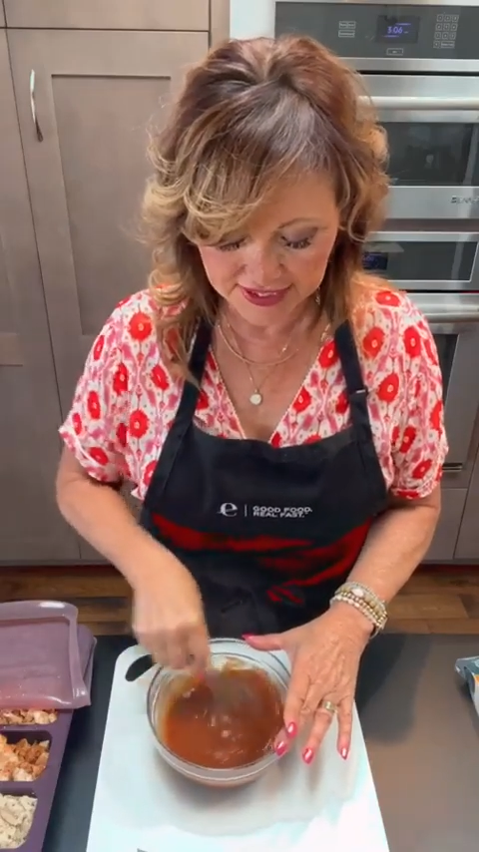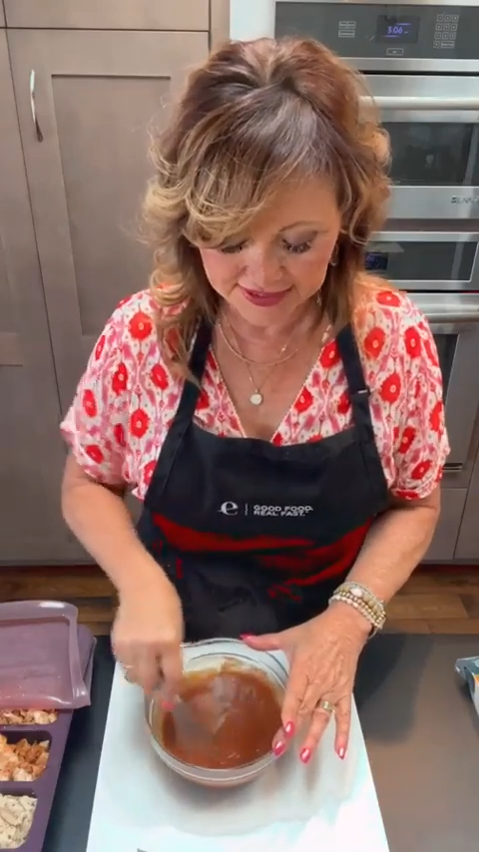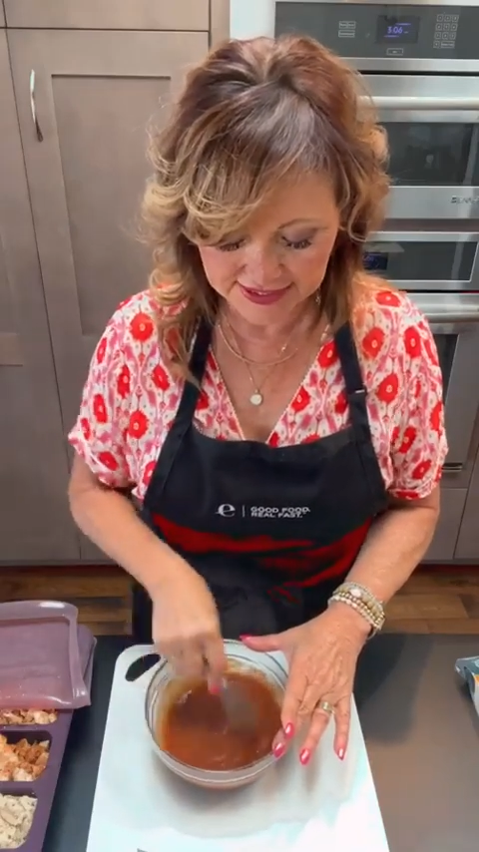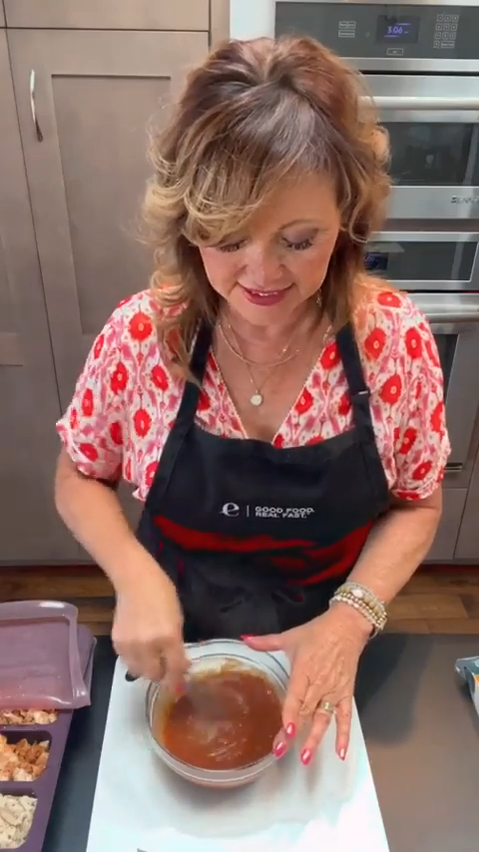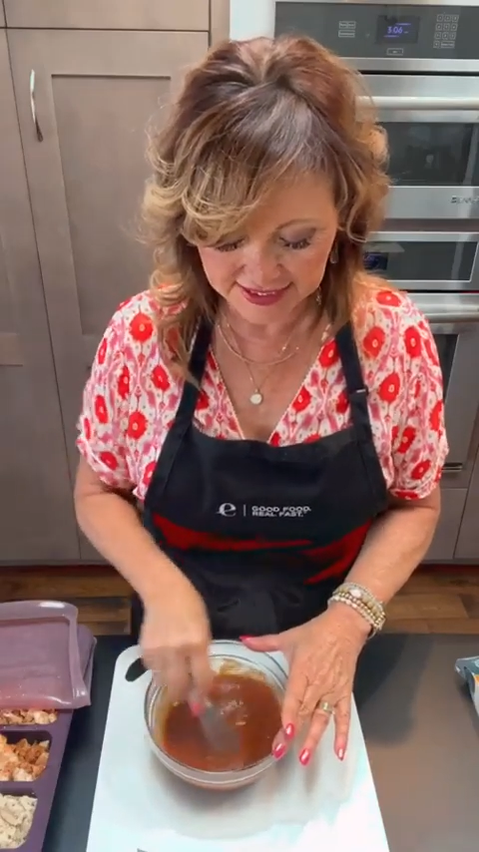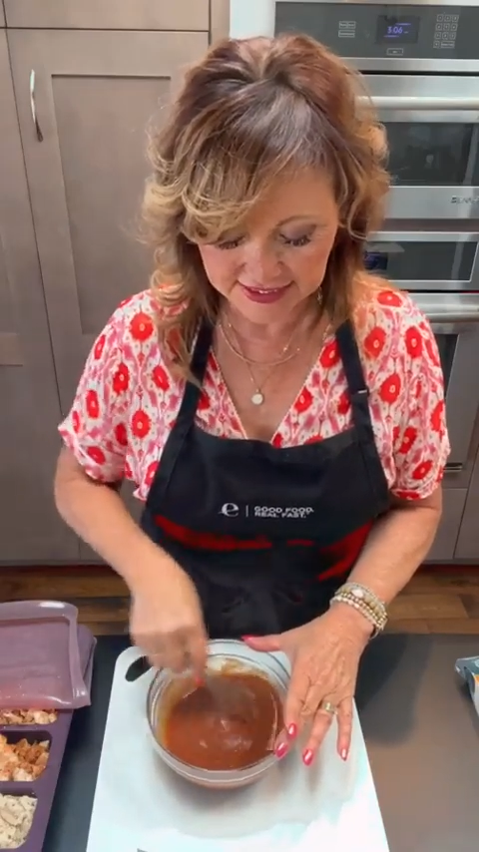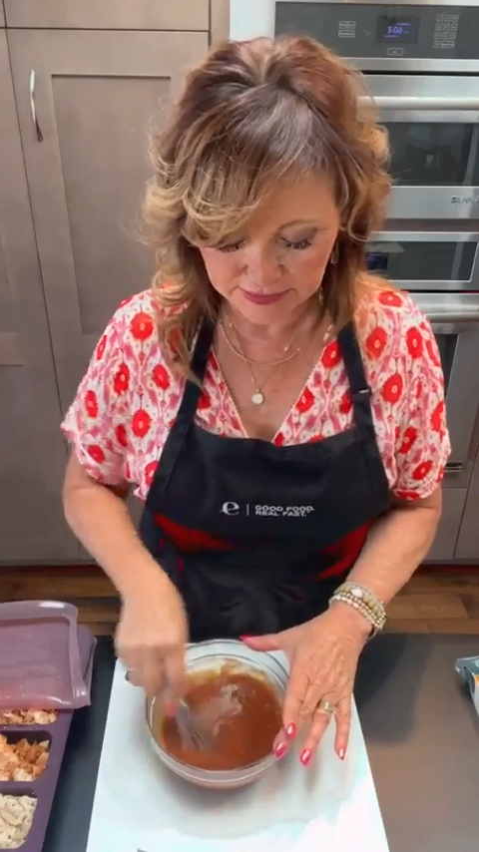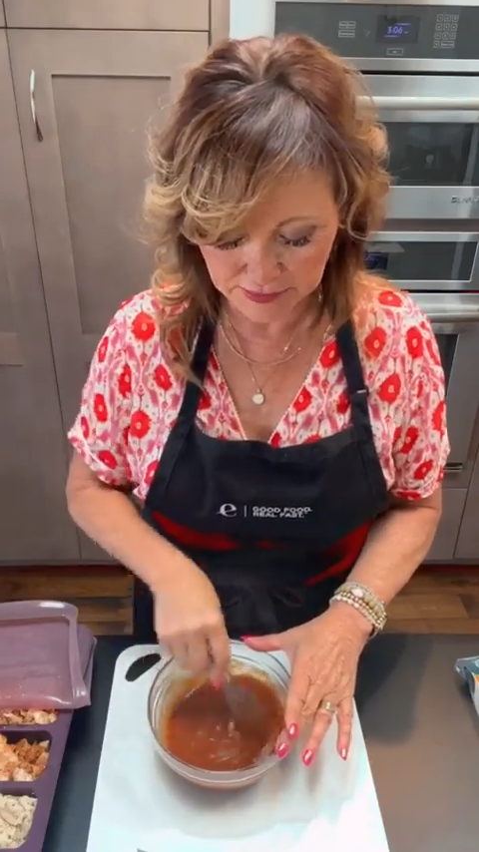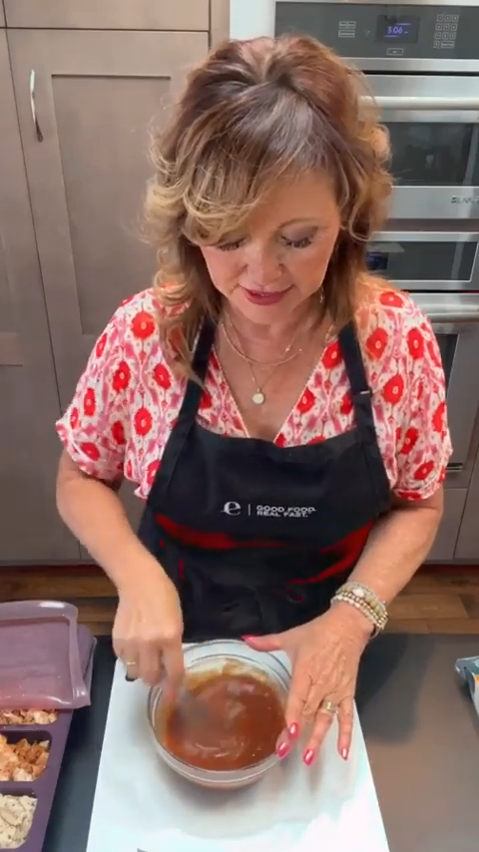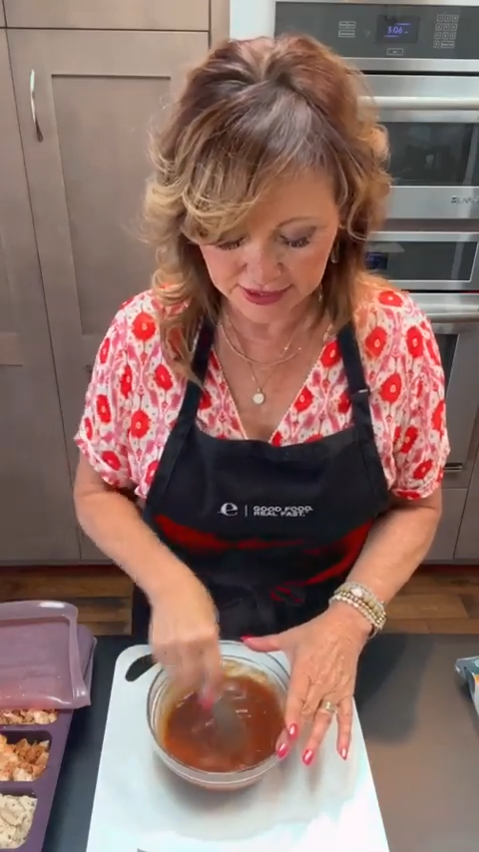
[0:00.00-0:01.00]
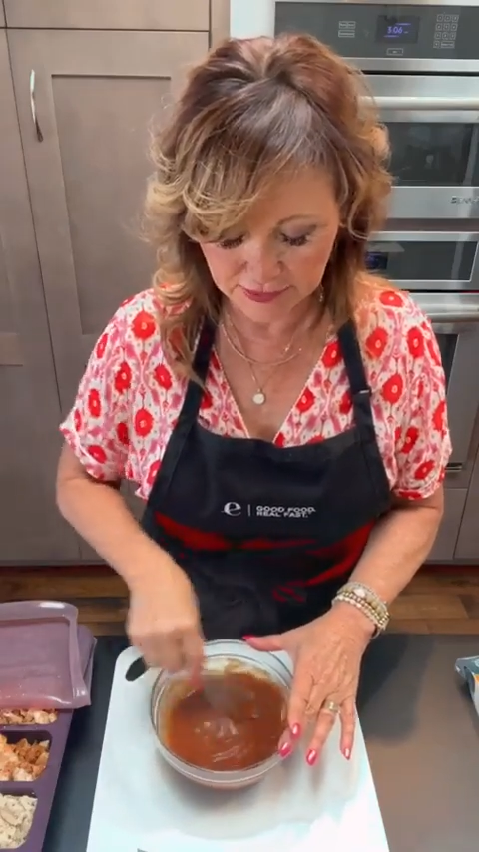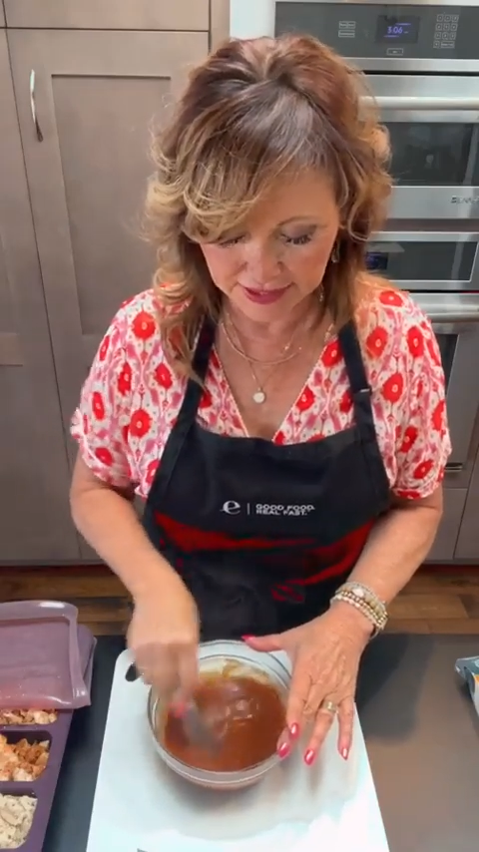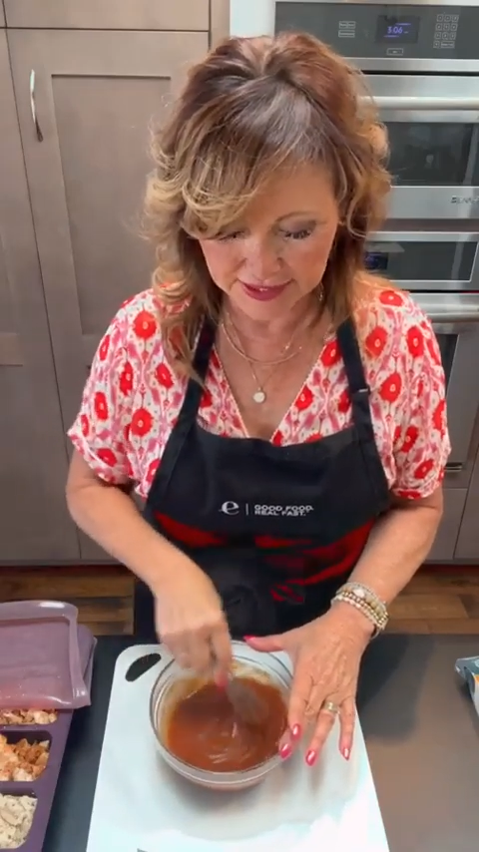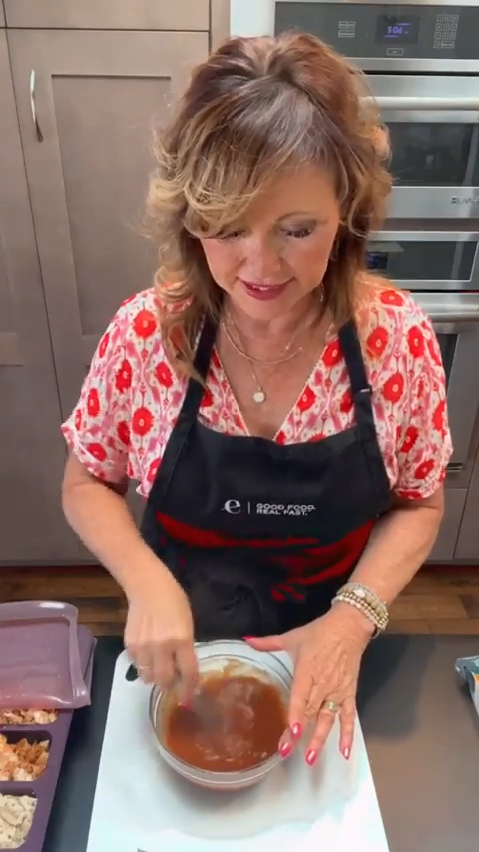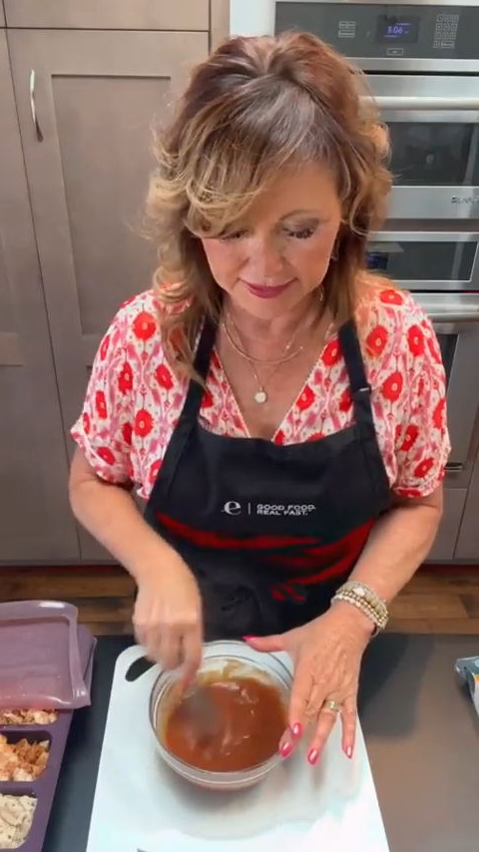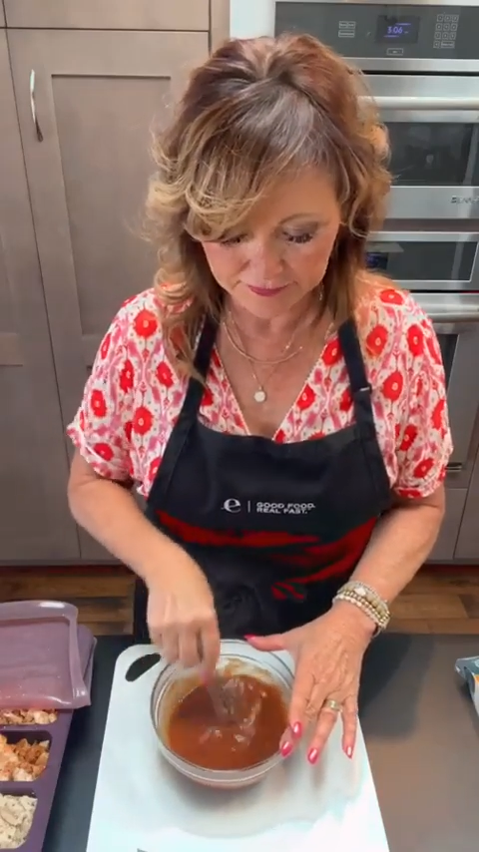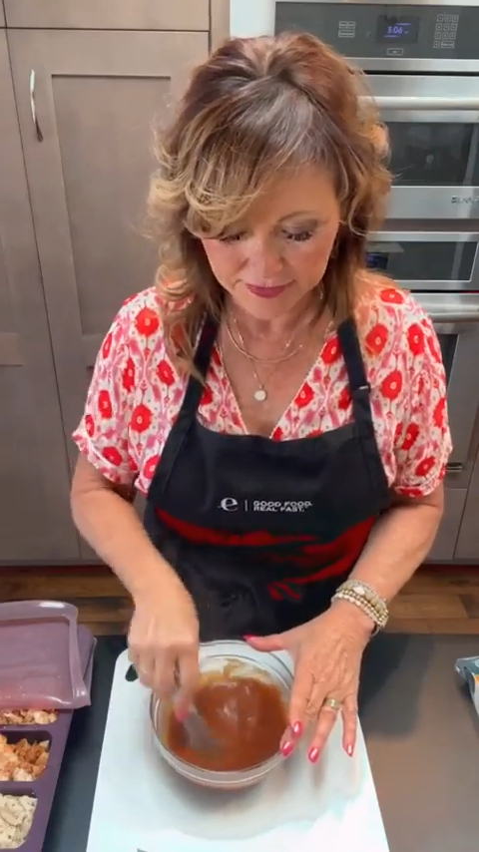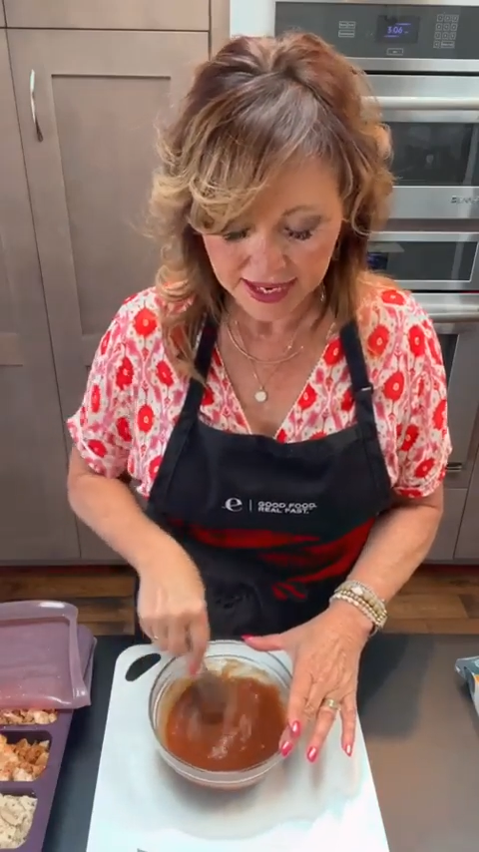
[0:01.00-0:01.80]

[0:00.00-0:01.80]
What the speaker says: things to this really quickly.